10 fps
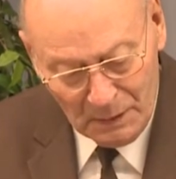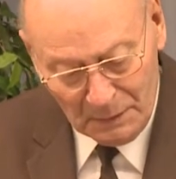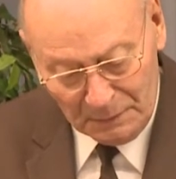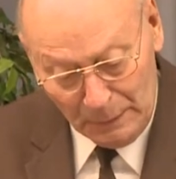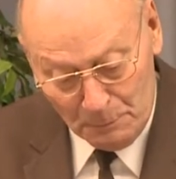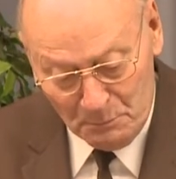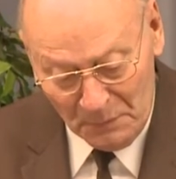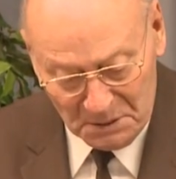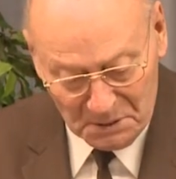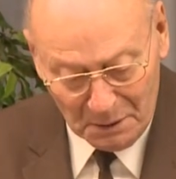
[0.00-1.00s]
the
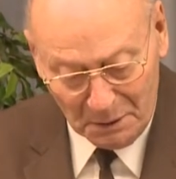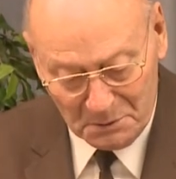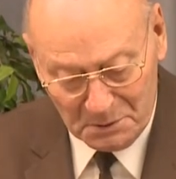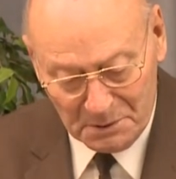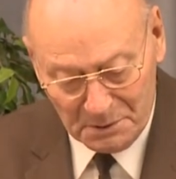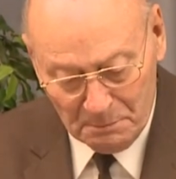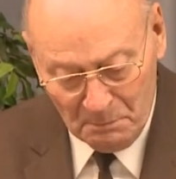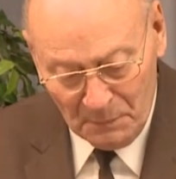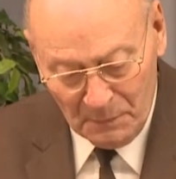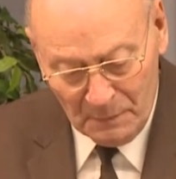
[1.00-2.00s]
message
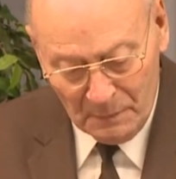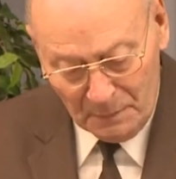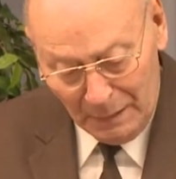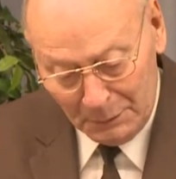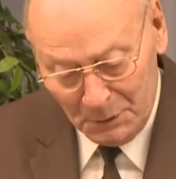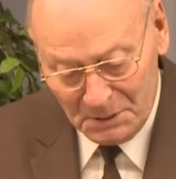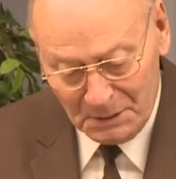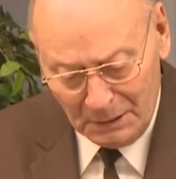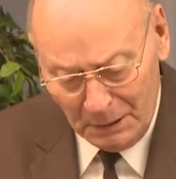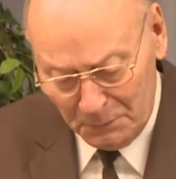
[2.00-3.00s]
that is
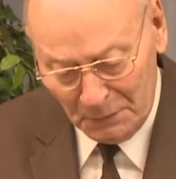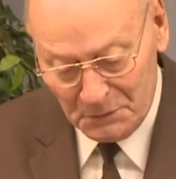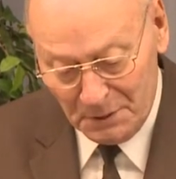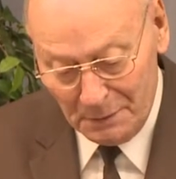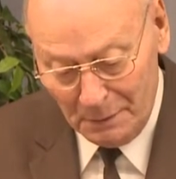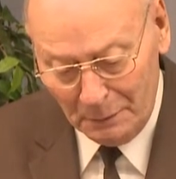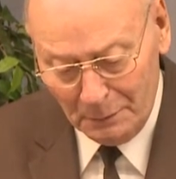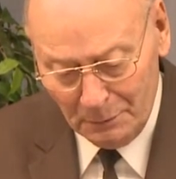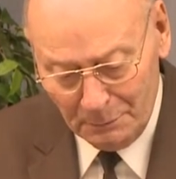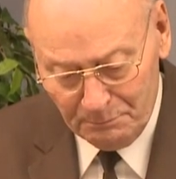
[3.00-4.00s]
given to
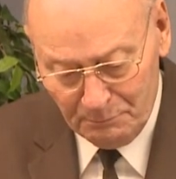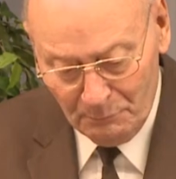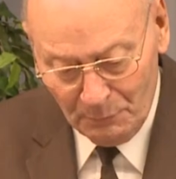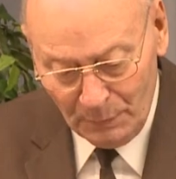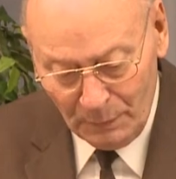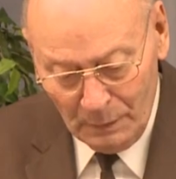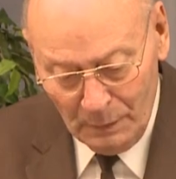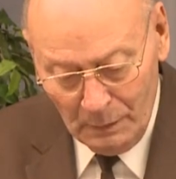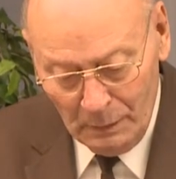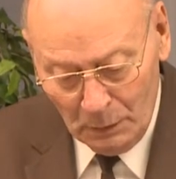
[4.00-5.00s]
you
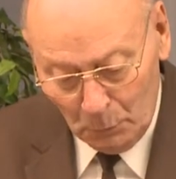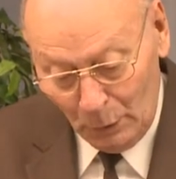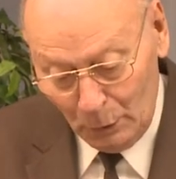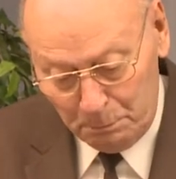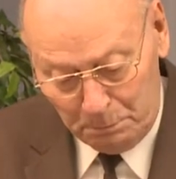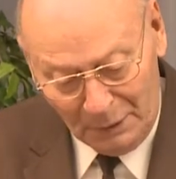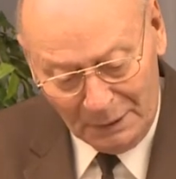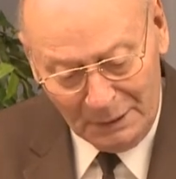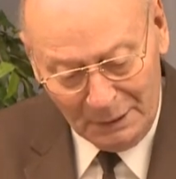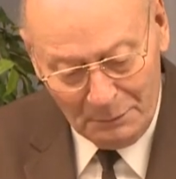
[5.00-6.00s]
will
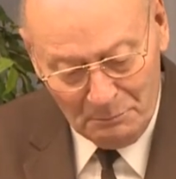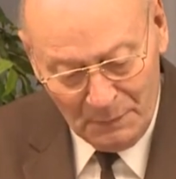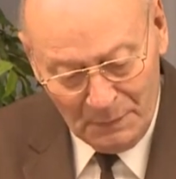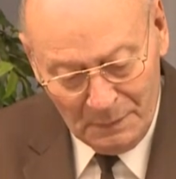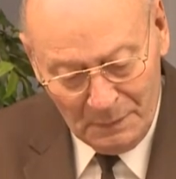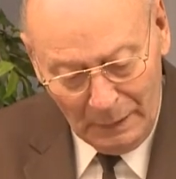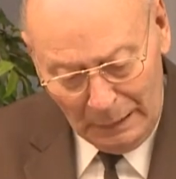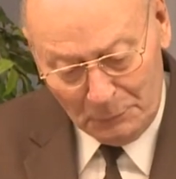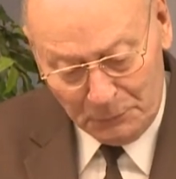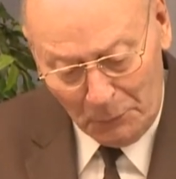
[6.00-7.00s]
be
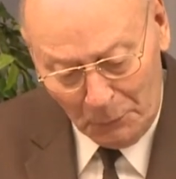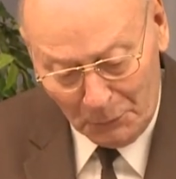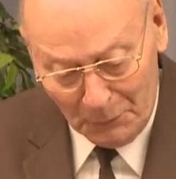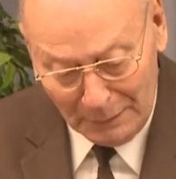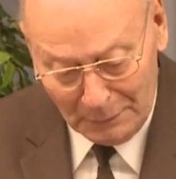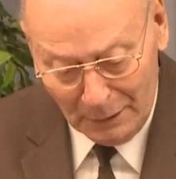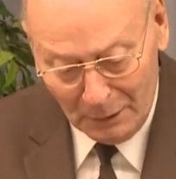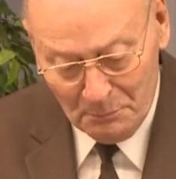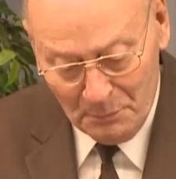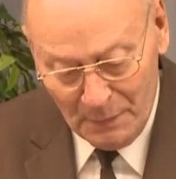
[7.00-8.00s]
a
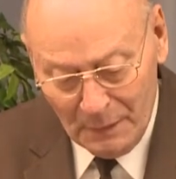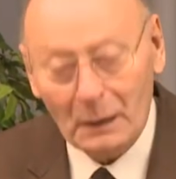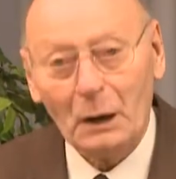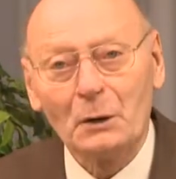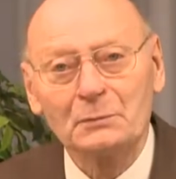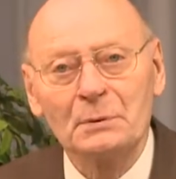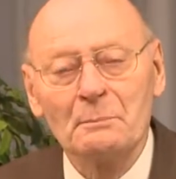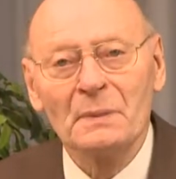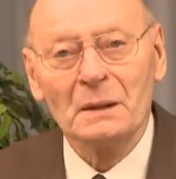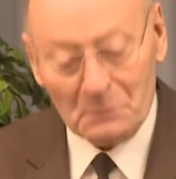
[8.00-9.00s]
forerunner of
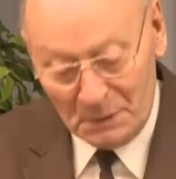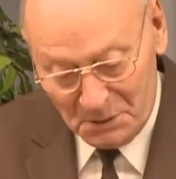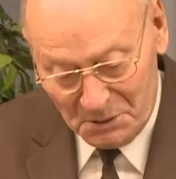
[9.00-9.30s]
the